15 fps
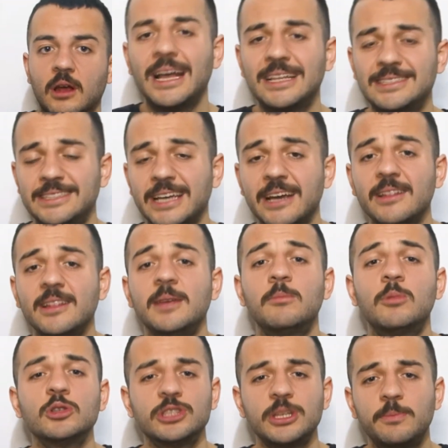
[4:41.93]
And
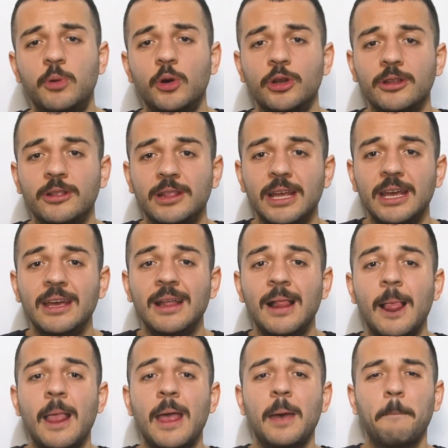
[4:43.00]
secondly, most
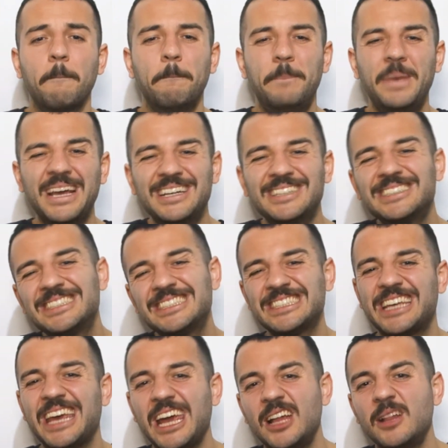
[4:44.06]
importantly, bigger
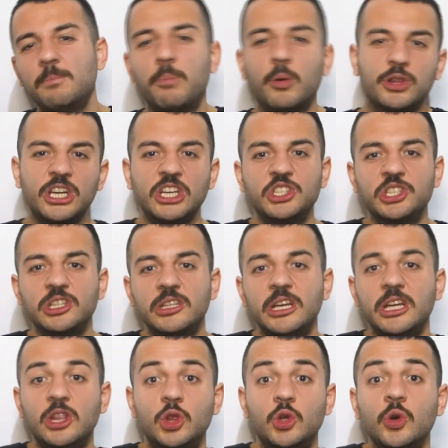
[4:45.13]
scale,
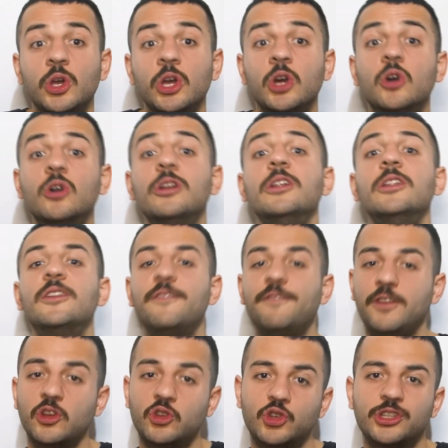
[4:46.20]
potentially doing good in the
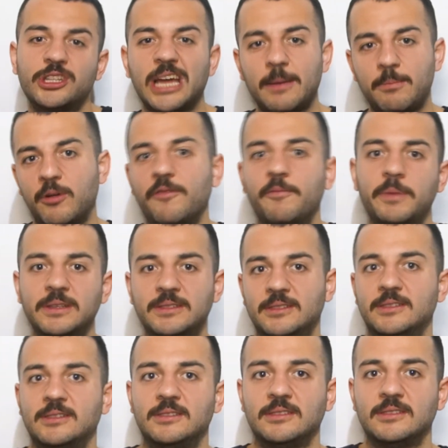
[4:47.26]
future type of
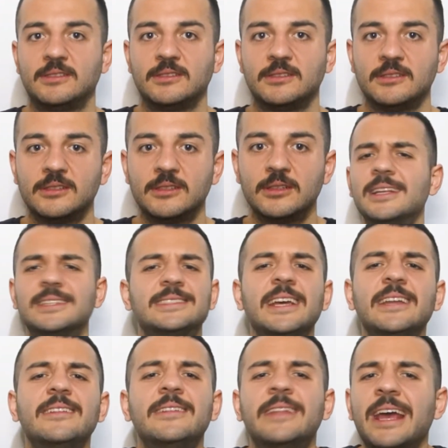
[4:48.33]
businesses. Let's
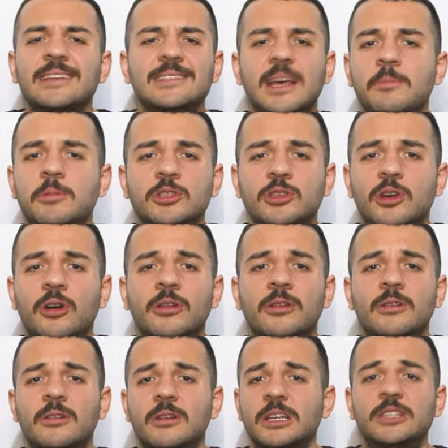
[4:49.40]
say the next
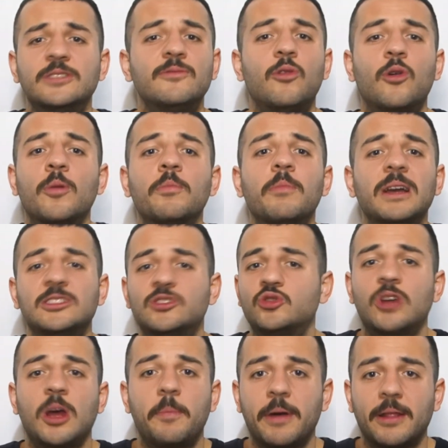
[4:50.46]
Amazon is formed by
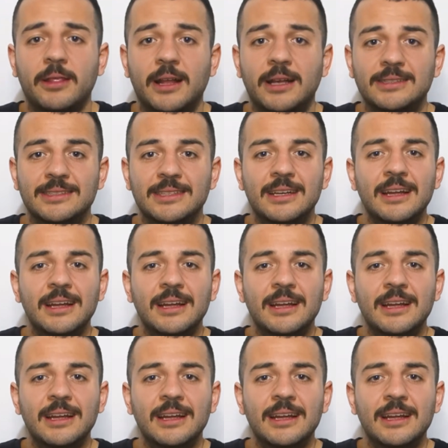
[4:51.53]
Stripe Atlas.